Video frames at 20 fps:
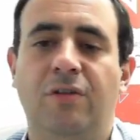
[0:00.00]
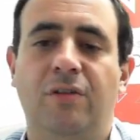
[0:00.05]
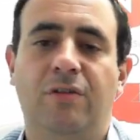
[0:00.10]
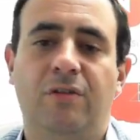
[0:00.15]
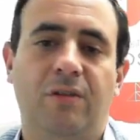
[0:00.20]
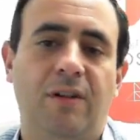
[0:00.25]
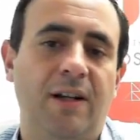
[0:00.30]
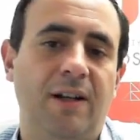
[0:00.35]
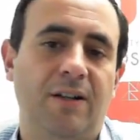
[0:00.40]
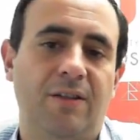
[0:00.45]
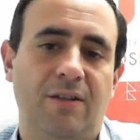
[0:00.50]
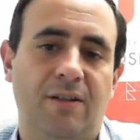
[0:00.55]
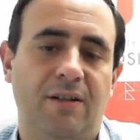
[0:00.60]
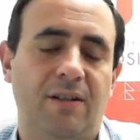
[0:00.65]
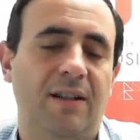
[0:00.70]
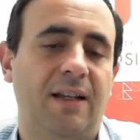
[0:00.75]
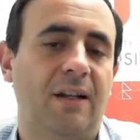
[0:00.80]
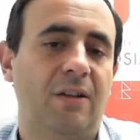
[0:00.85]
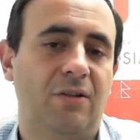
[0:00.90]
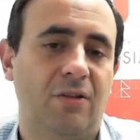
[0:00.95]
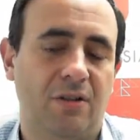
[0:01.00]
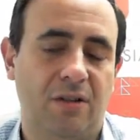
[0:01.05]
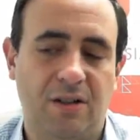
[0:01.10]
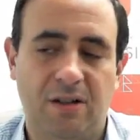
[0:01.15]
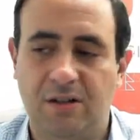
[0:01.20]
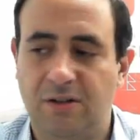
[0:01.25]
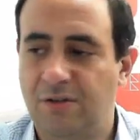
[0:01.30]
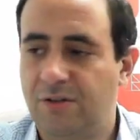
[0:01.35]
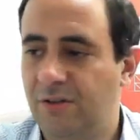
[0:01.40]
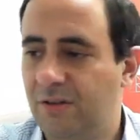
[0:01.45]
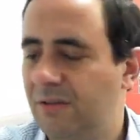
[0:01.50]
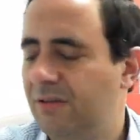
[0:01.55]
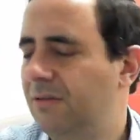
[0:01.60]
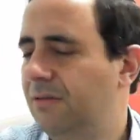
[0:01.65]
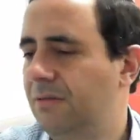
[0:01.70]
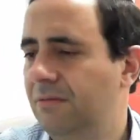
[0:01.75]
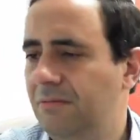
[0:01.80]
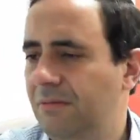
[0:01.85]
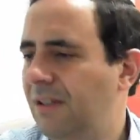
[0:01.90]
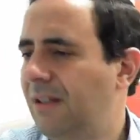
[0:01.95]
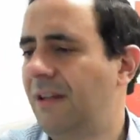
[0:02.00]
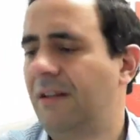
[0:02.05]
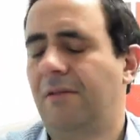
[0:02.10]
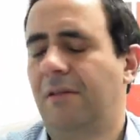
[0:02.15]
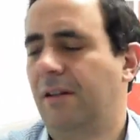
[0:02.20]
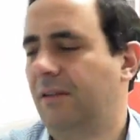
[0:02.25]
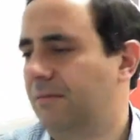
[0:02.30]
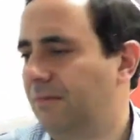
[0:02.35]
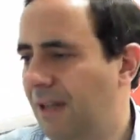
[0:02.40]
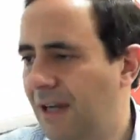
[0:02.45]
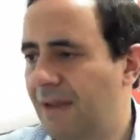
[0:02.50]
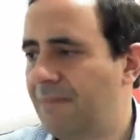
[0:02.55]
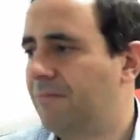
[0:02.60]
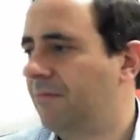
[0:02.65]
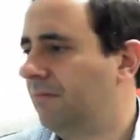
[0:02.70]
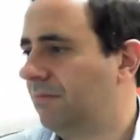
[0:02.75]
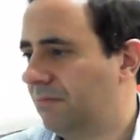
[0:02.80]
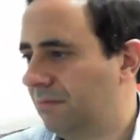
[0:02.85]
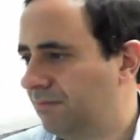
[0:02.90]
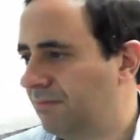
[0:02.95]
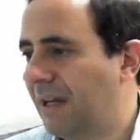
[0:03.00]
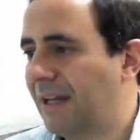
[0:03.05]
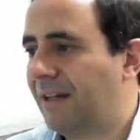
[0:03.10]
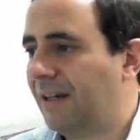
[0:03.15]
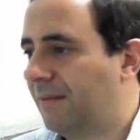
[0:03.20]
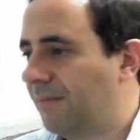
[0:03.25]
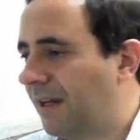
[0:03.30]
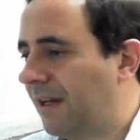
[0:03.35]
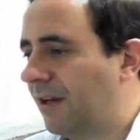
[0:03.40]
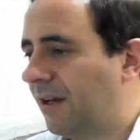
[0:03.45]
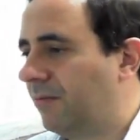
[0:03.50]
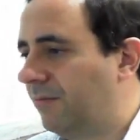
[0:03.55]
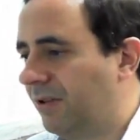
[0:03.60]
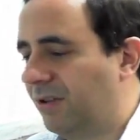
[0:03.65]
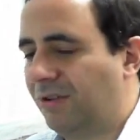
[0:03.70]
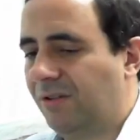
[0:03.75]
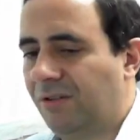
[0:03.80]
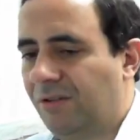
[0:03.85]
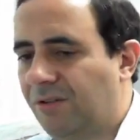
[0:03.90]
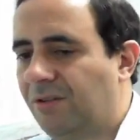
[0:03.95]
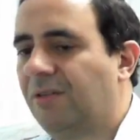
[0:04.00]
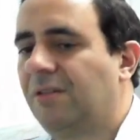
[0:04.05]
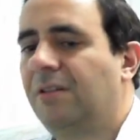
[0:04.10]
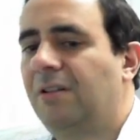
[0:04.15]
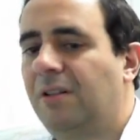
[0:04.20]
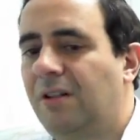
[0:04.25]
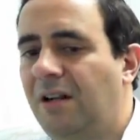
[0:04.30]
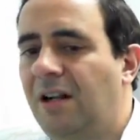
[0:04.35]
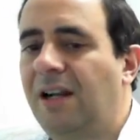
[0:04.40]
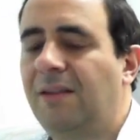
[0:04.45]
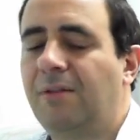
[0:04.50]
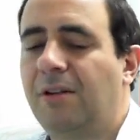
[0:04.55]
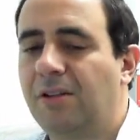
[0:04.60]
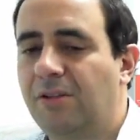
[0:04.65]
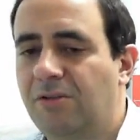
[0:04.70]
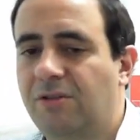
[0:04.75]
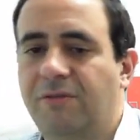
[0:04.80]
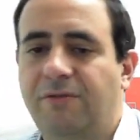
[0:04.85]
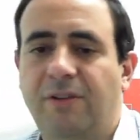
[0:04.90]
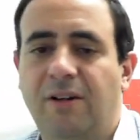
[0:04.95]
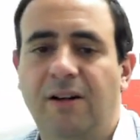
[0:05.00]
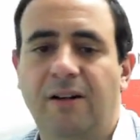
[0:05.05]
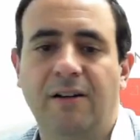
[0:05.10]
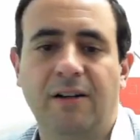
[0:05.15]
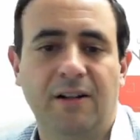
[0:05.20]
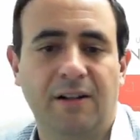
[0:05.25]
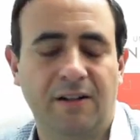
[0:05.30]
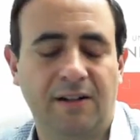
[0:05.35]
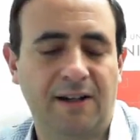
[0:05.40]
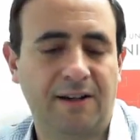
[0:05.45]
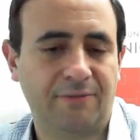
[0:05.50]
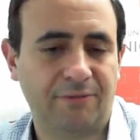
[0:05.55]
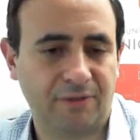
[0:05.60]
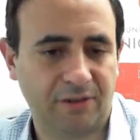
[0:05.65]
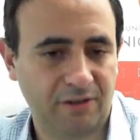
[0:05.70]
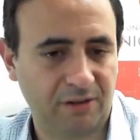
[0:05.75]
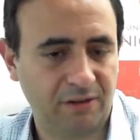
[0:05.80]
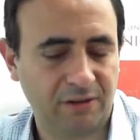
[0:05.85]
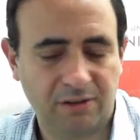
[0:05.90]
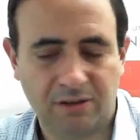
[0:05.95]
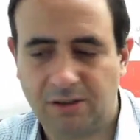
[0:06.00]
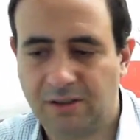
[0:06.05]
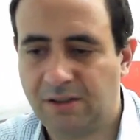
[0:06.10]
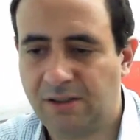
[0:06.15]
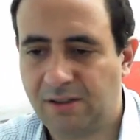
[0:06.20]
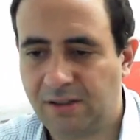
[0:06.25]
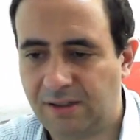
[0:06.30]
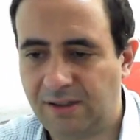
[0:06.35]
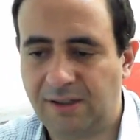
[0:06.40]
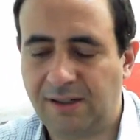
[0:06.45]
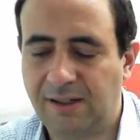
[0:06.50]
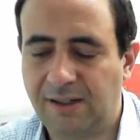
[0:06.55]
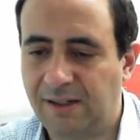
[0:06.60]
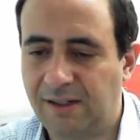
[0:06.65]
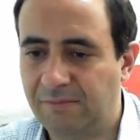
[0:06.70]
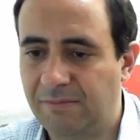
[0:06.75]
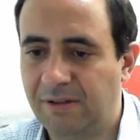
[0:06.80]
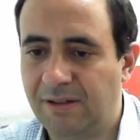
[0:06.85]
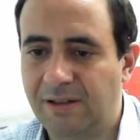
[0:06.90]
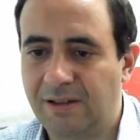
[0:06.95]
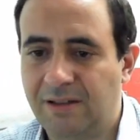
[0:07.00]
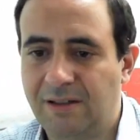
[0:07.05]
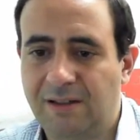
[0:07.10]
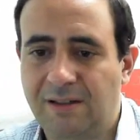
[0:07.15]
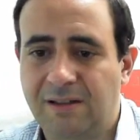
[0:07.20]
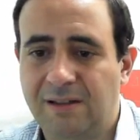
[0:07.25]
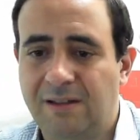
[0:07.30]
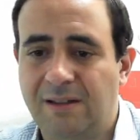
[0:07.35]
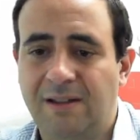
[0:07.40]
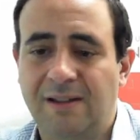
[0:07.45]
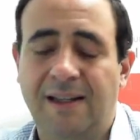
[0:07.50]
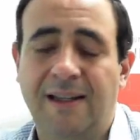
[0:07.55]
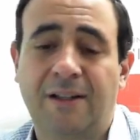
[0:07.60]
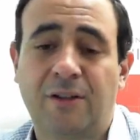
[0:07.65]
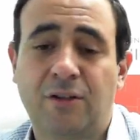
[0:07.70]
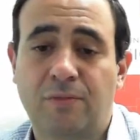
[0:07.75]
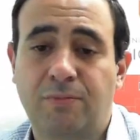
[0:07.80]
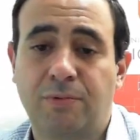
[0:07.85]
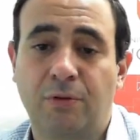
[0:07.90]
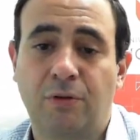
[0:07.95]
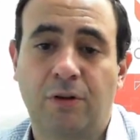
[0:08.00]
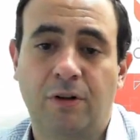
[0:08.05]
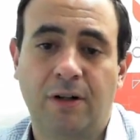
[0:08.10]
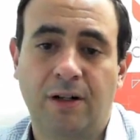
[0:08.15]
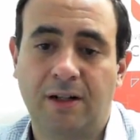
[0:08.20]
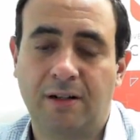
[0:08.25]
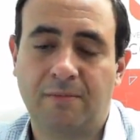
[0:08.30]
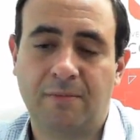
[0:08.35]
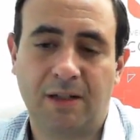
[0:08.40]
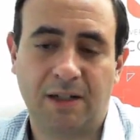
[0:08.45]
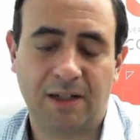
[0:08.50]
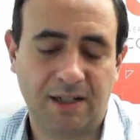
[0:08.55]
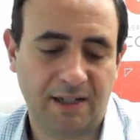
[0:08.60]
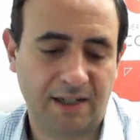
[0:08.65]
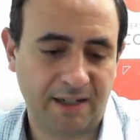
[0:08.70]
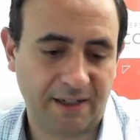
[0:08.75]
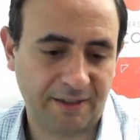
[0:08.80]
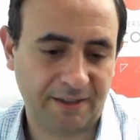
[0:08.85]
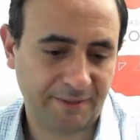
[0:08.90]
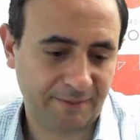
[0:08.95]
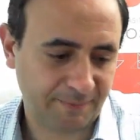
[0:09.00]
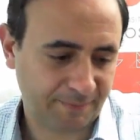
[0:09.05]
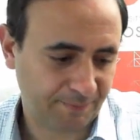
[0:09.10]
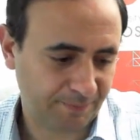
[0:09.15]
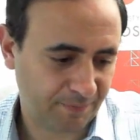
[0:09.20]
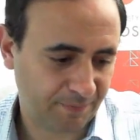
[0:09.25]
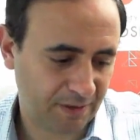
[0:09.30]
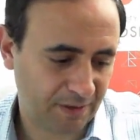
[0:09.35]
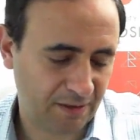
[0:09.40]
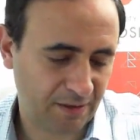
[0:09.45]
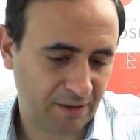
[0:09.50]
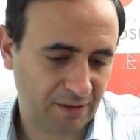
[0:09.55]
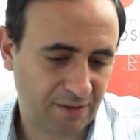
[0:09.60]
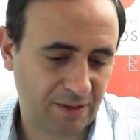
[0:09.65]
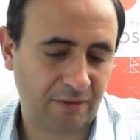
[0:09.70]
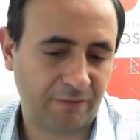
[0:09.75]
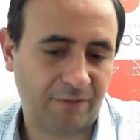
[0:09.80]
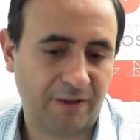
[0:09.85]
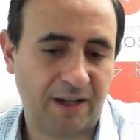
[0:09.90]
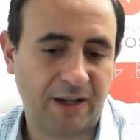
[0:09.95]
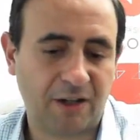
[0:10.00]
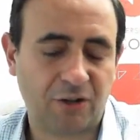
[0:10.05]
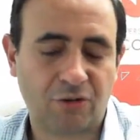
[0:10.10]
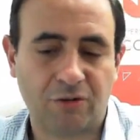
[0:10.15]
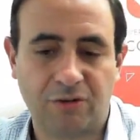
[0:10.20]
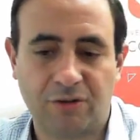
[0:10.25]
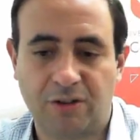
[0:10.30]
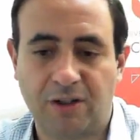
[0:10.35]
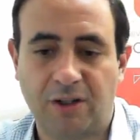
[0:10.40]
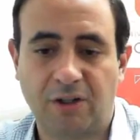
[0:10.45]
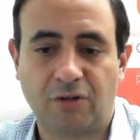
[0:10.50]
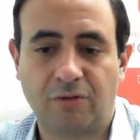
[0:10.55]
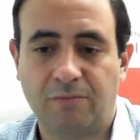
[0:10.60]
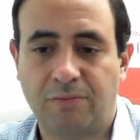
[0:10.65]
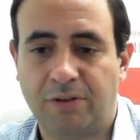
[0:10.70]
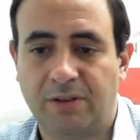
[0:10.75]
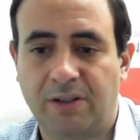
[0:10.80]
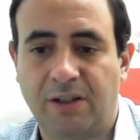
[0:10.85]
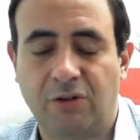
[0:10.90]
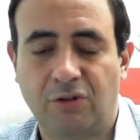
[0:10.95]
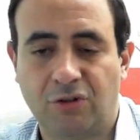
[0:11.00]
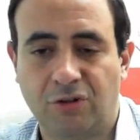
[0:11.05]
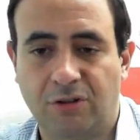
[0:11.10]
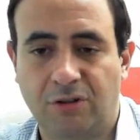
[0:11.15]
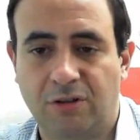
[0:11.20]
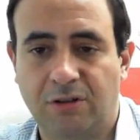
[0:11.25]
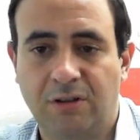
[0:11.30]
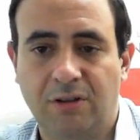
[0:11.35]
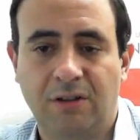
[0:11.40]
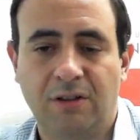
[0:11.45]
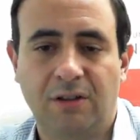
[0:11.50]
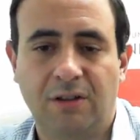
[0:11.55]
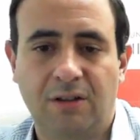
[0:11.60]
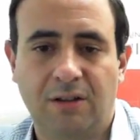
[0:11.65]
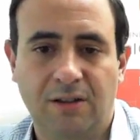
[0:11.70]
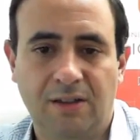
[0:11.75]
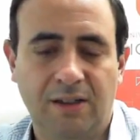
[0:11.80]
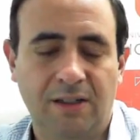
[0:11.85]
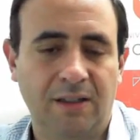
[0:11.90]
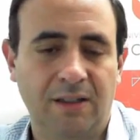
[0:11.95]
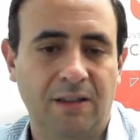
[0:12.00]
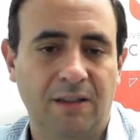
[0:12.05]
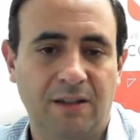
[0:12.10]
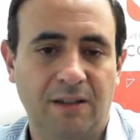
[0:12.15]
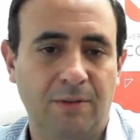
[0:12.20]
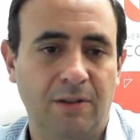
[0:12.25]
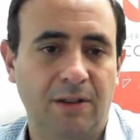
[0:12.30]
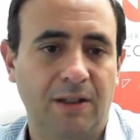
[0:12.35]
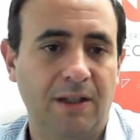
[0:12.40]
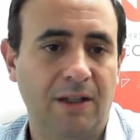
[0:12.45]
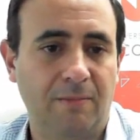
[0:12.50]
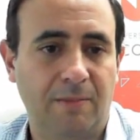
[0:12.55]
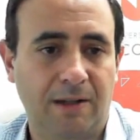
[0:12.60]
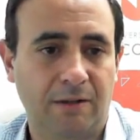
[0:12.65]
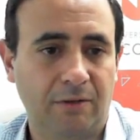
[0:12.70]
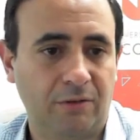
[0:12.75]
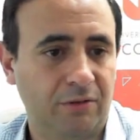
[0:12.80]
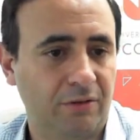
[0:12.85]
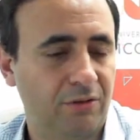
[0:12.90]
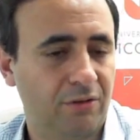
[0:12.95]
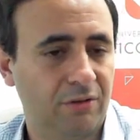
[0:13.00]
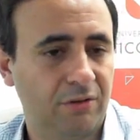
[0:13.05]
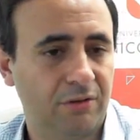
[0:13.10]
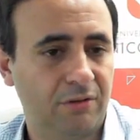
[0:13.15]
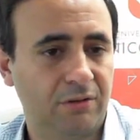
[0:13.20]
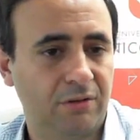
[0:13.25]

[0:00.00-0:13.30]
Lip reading: it trades at $1,000. And anyway, I'm minding my own business. I'm on safari in Africa. I'm exploring my self-actualization potential in the Himalayan mountains.